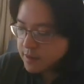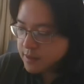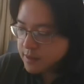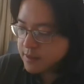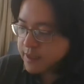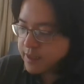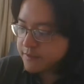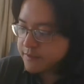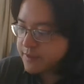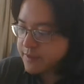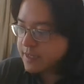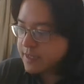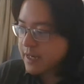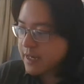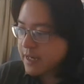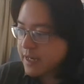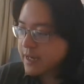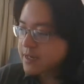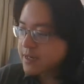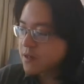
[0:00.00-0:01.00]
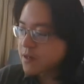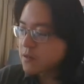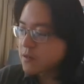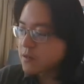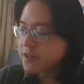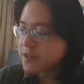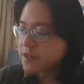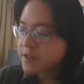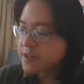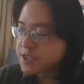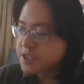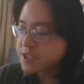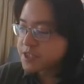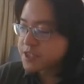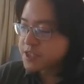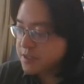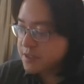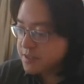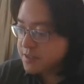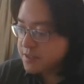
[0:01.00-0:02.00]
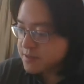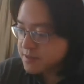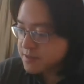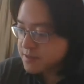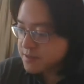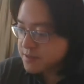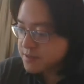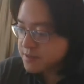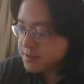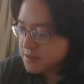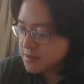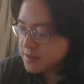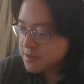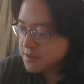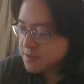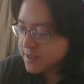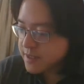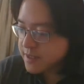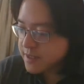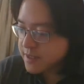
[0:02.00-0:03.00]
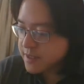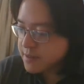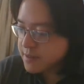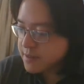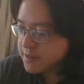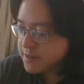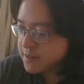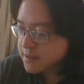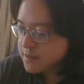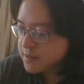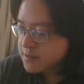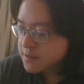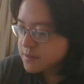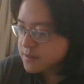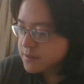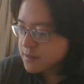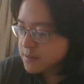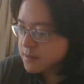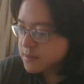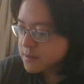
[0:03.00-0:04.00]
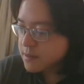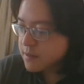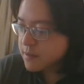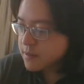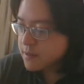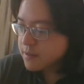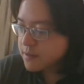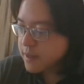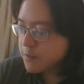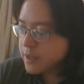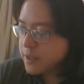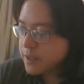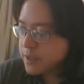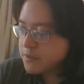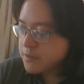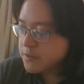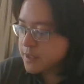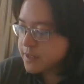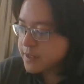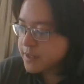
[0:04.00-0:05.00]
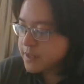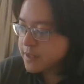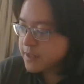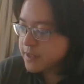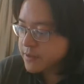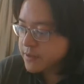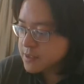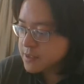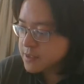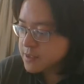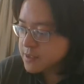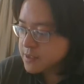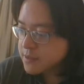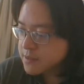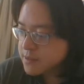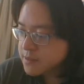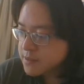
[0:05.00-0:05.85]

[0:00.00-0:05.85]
like a traditional or standard, like what you learn in calculus 1